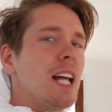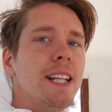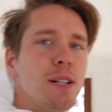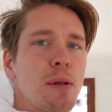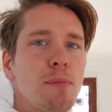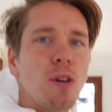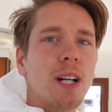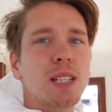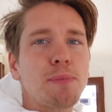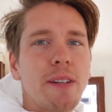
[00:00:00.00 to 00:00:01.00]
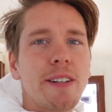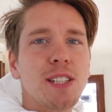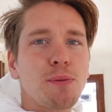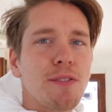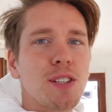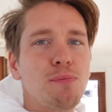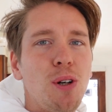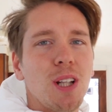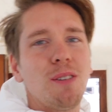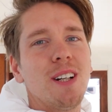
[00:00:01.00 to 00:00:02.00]
a little bit more experience with the
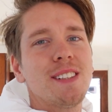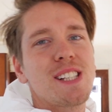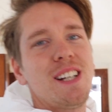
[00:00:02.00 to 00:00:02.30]
smaller ones